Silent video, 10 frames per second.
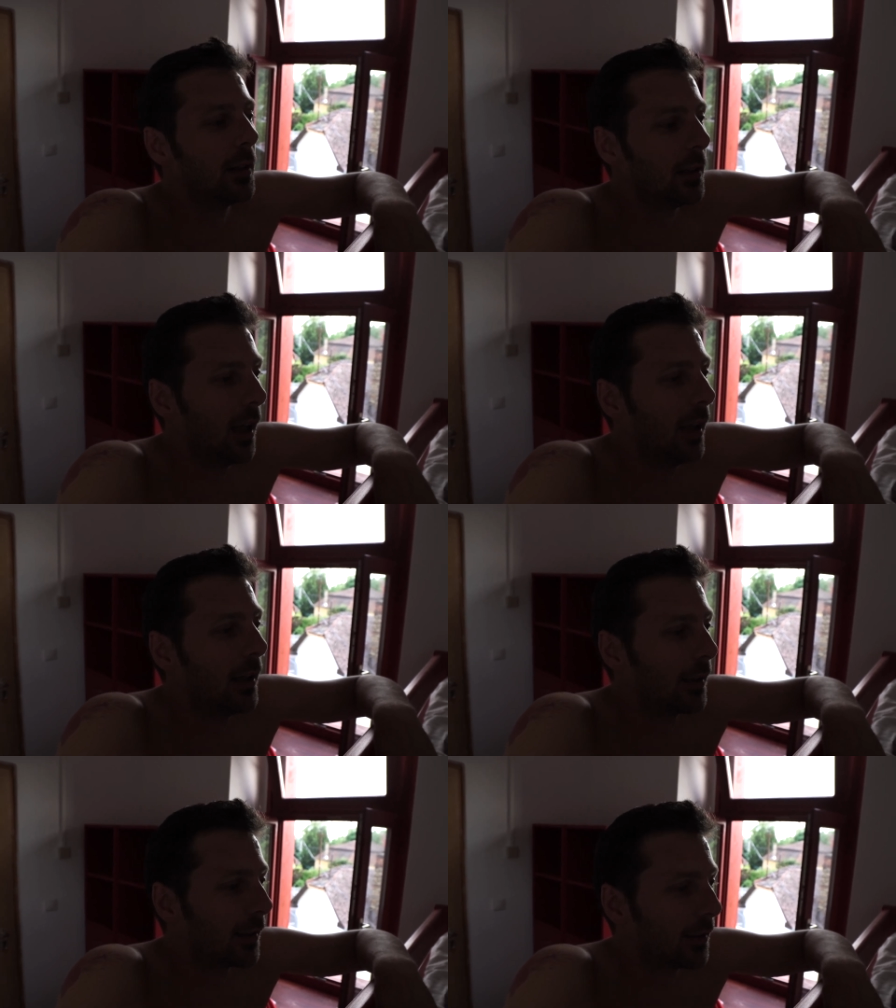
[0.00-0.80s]

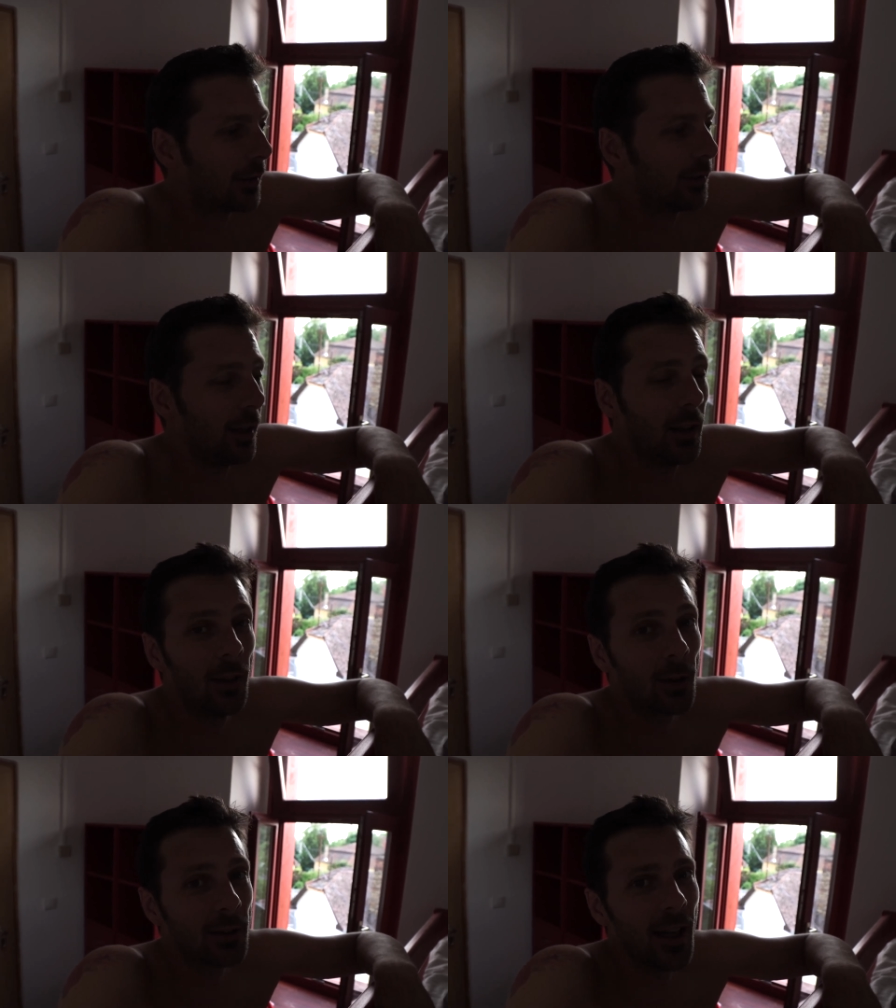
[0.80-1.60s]
like very
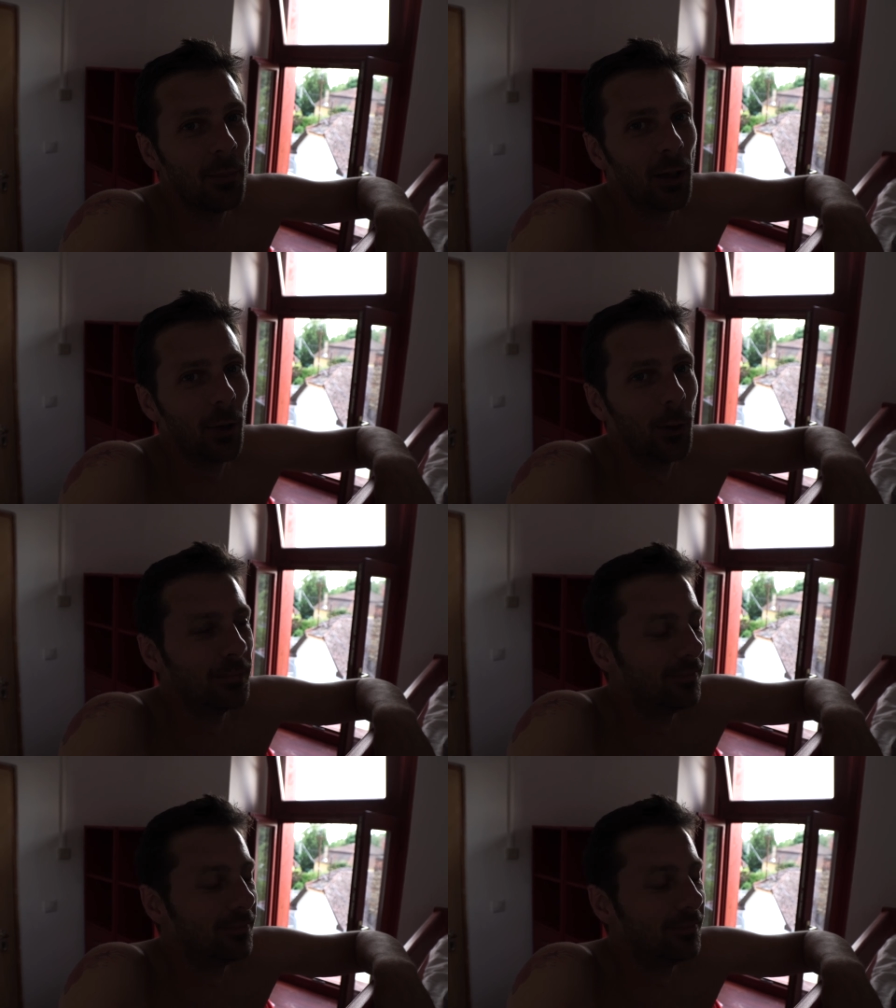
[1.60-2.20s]
long time ago.